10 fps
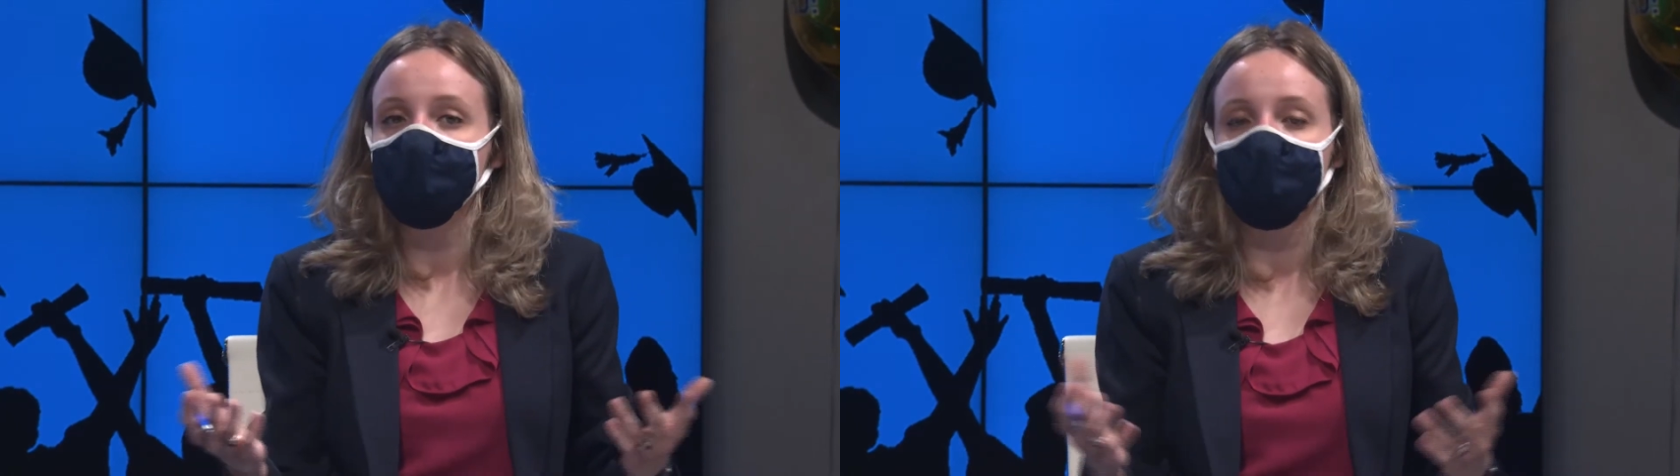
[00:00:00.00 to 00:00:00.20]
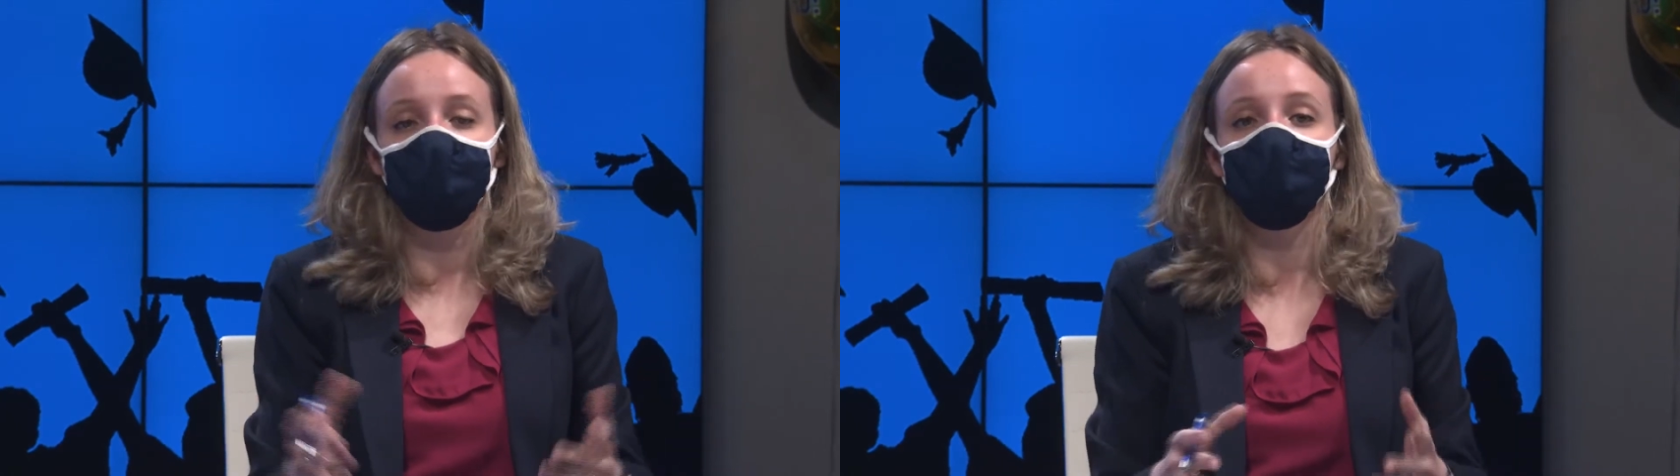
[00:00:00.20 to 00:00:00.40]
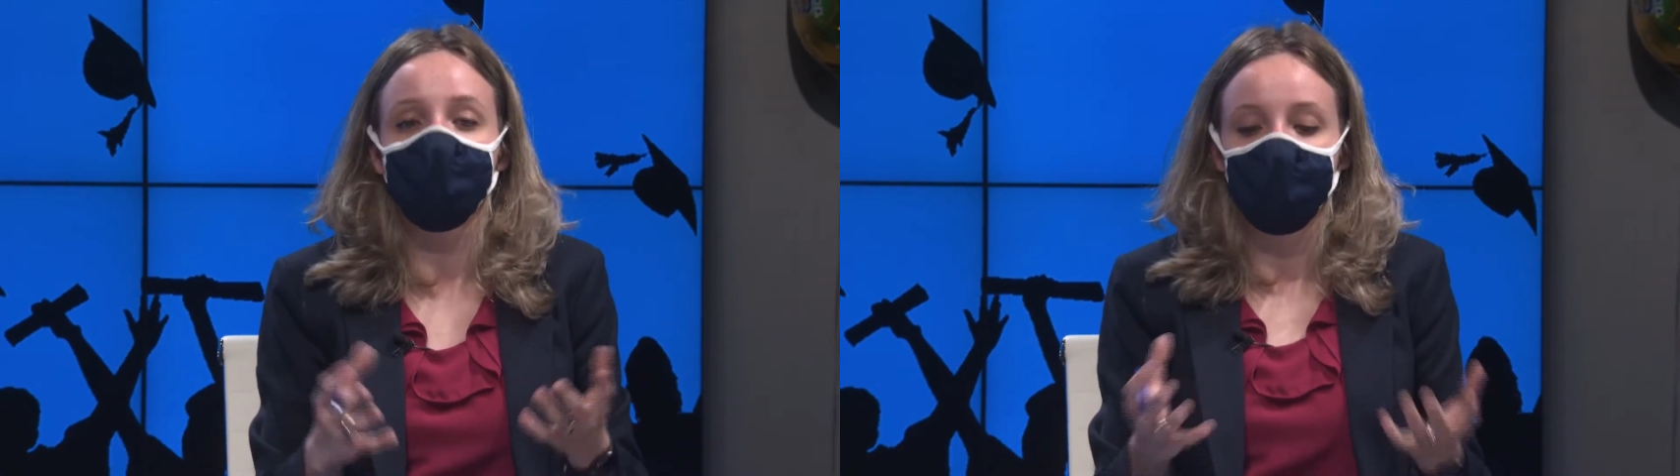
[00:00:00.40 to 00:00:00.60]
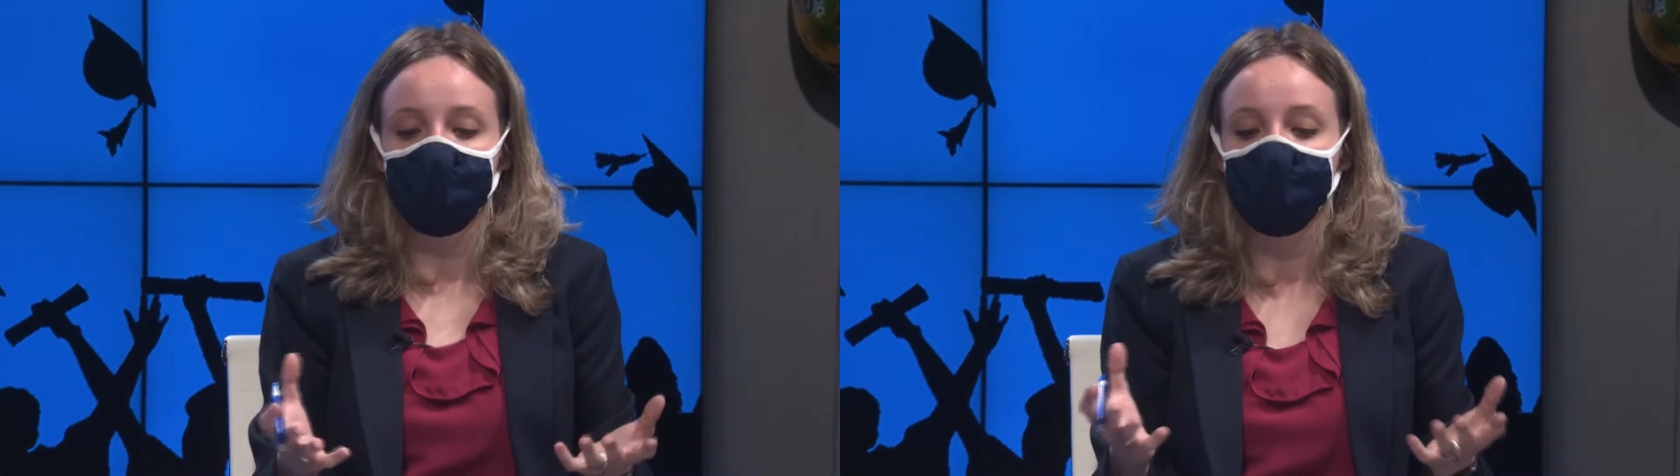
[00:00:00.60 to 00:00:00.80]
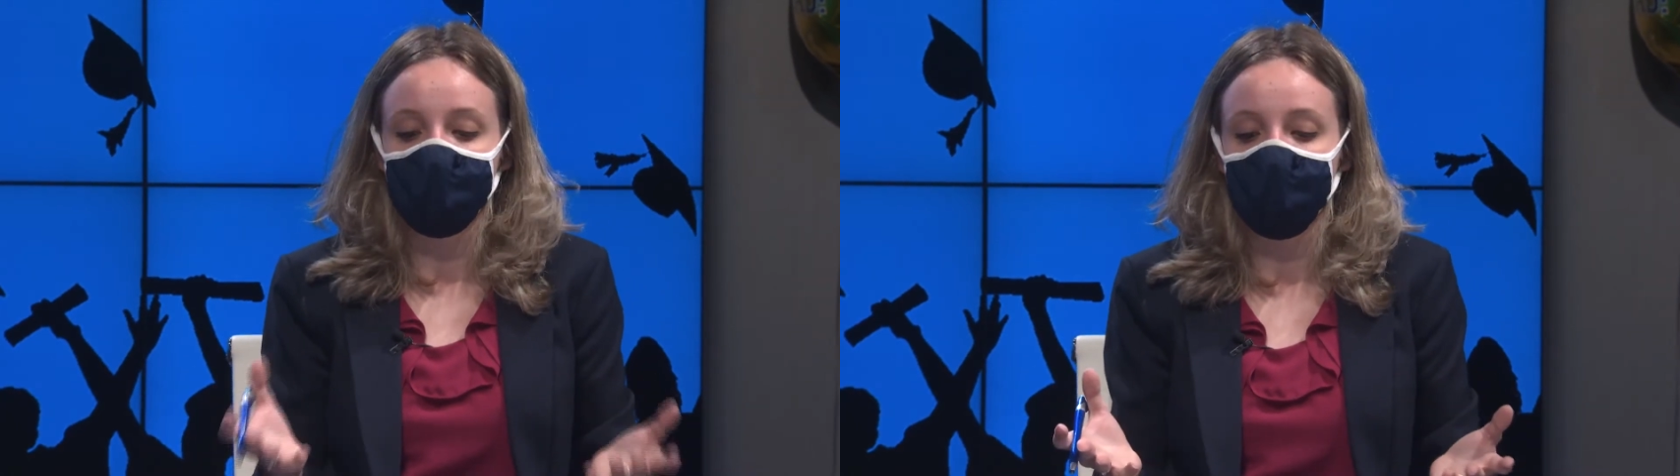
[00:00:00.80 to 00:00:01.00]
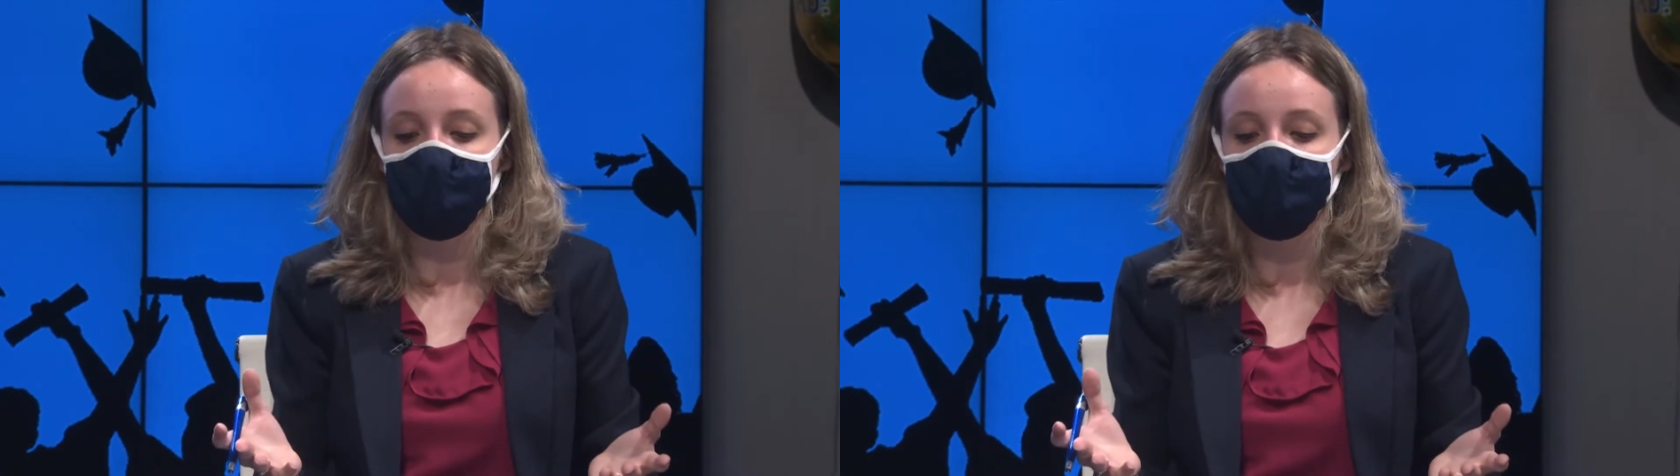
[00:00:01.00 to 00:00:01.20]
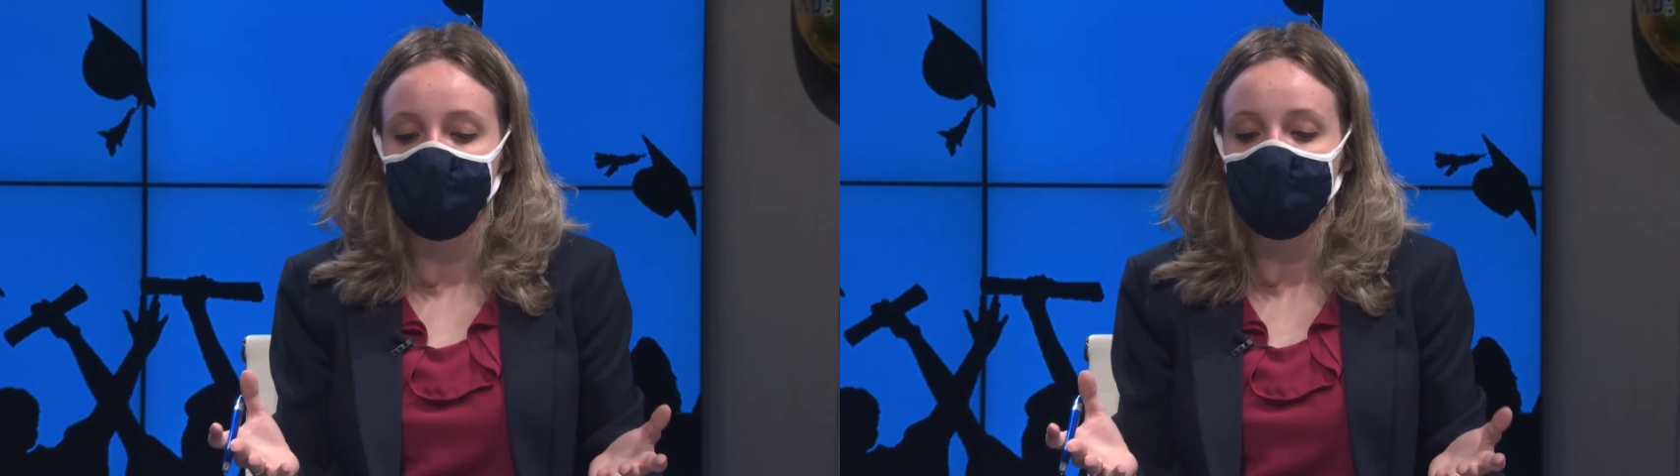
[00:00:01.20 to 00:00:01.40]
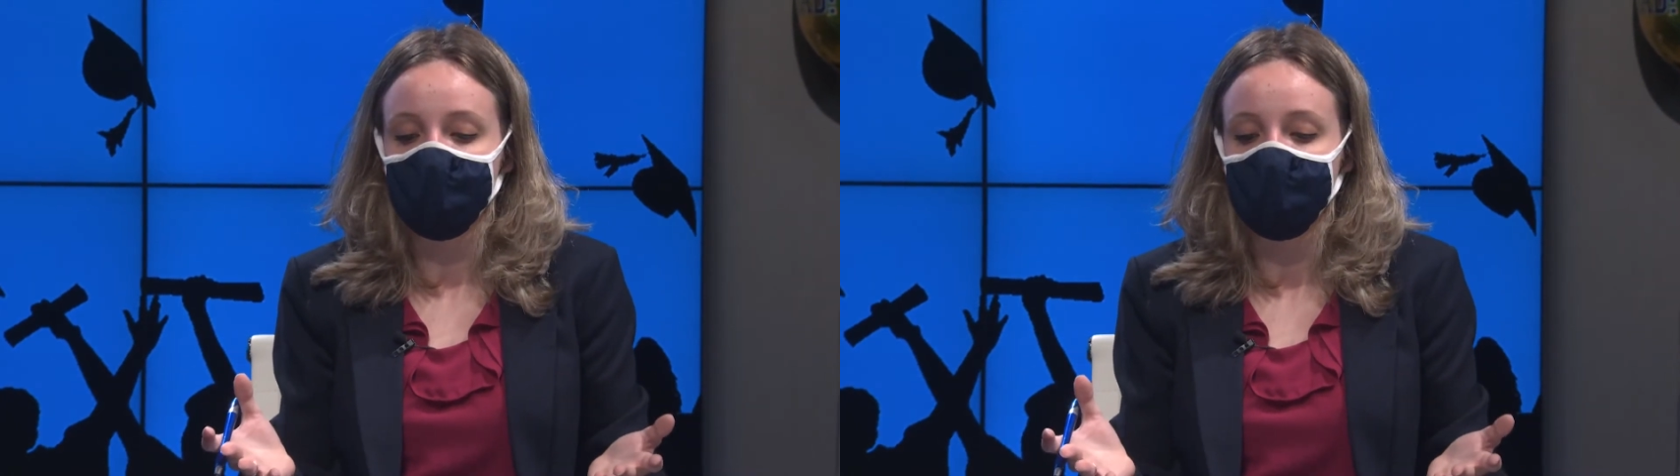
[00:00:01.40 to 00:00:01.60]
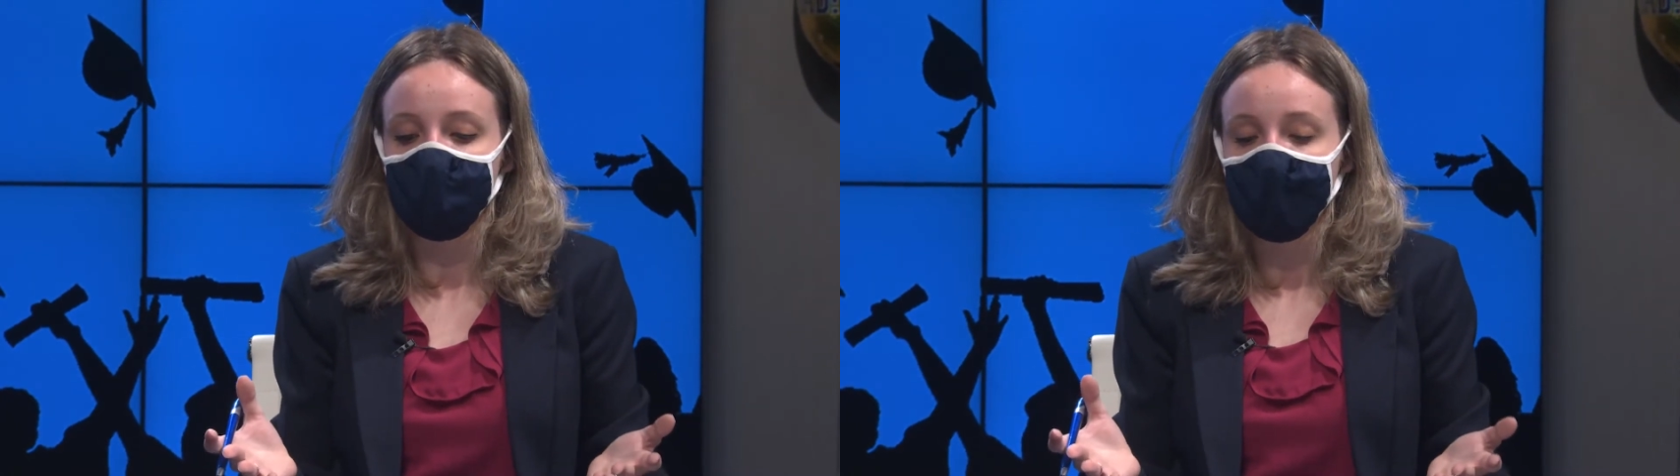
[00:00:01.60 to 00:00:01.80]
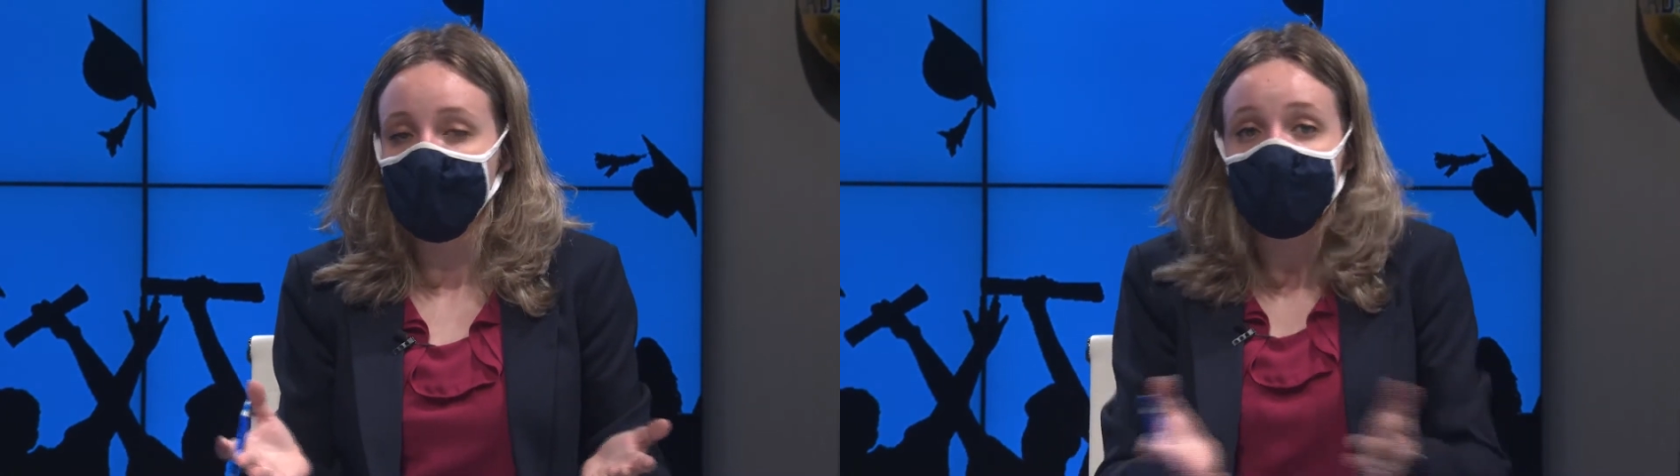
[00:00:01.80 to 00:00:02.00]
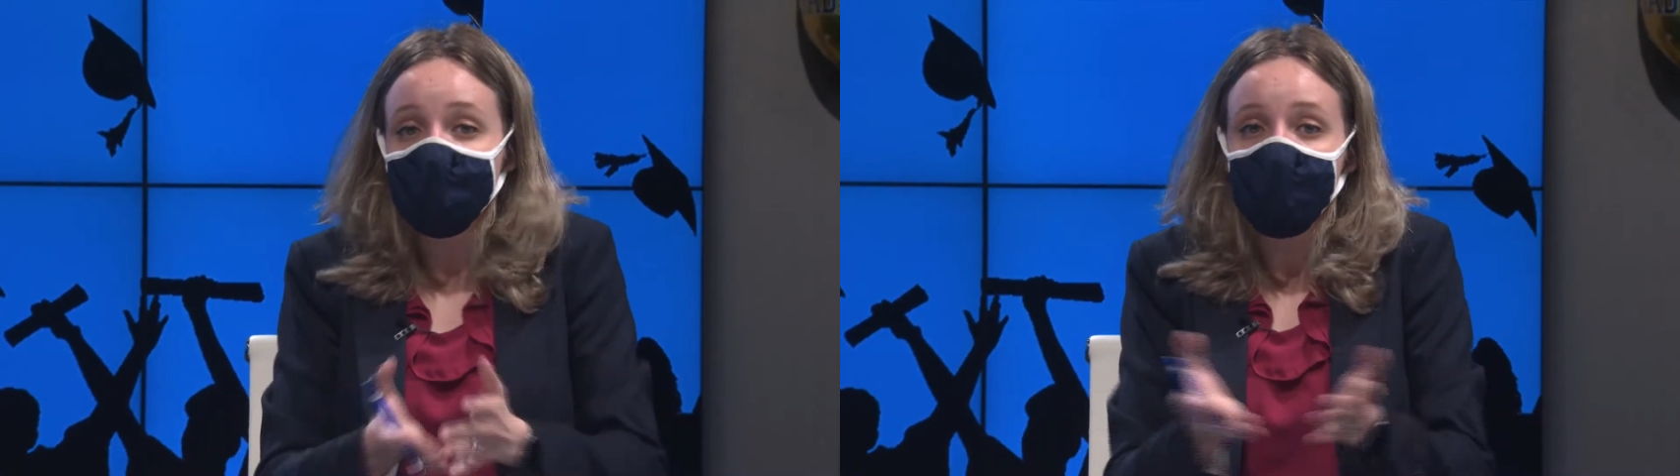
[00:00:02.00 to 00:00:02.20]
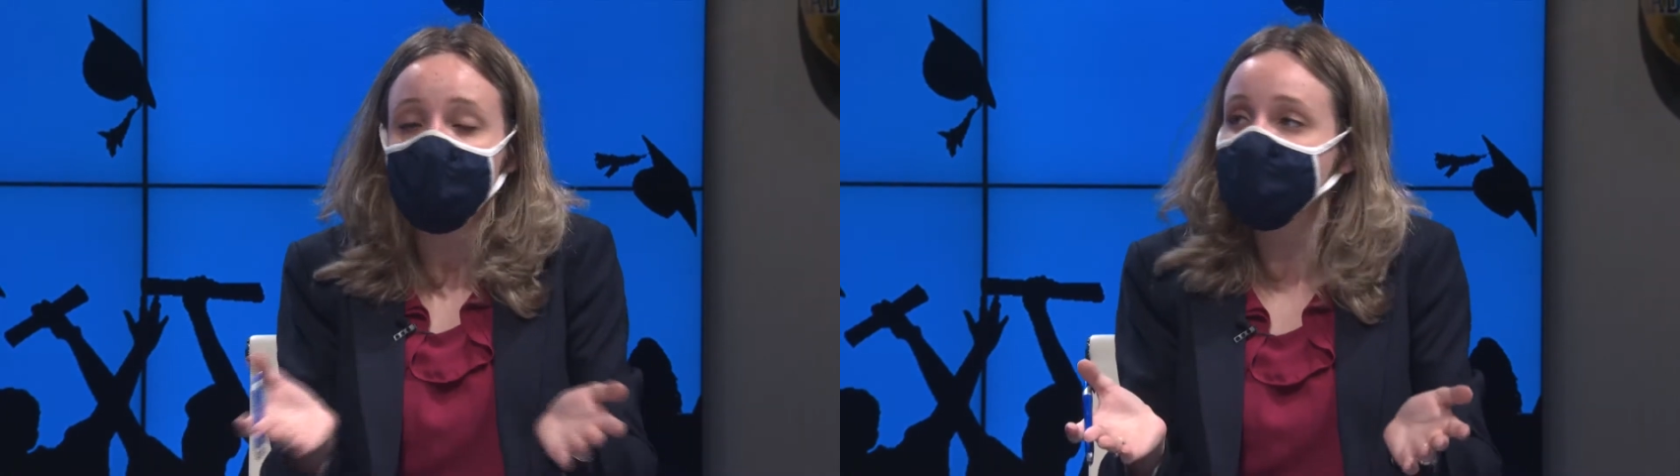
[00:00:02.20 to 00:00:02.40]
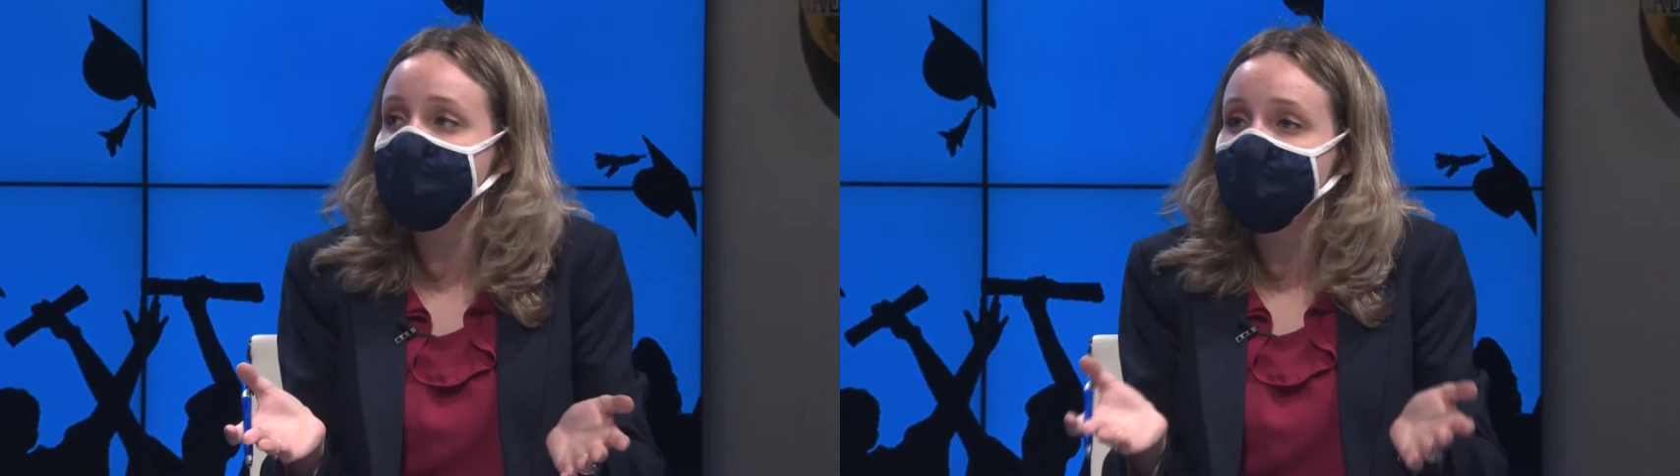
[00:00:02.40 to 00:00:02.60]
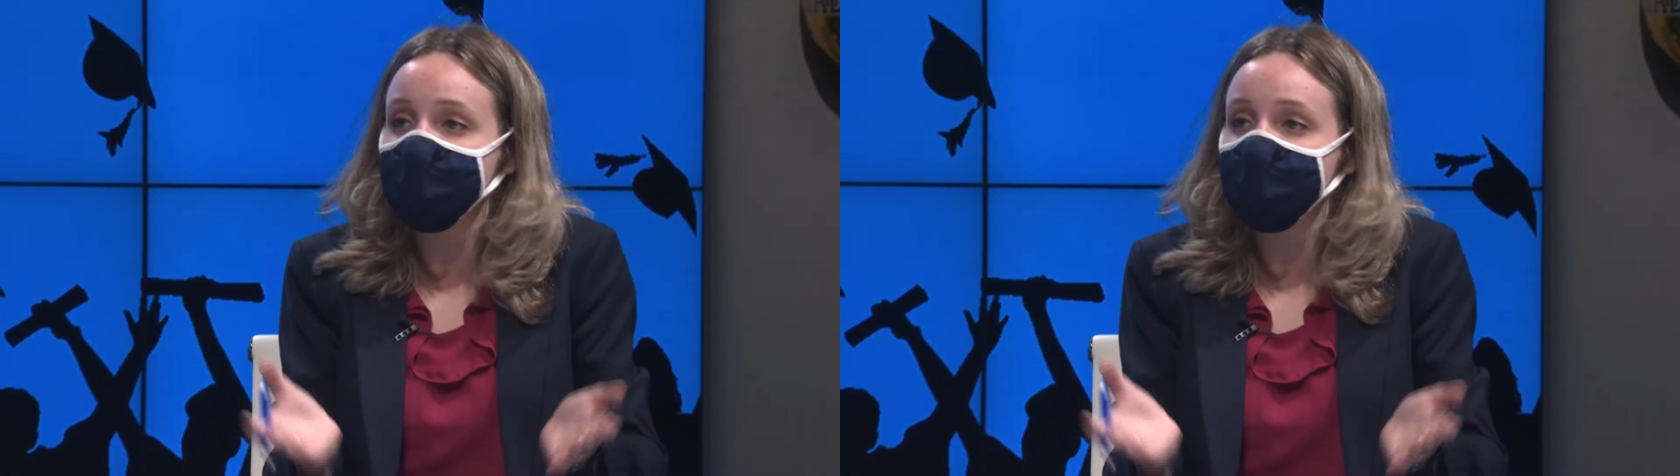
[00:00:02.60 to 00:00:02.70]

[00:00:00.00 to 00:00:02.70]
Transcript: and that was largely due to the fact that his offense just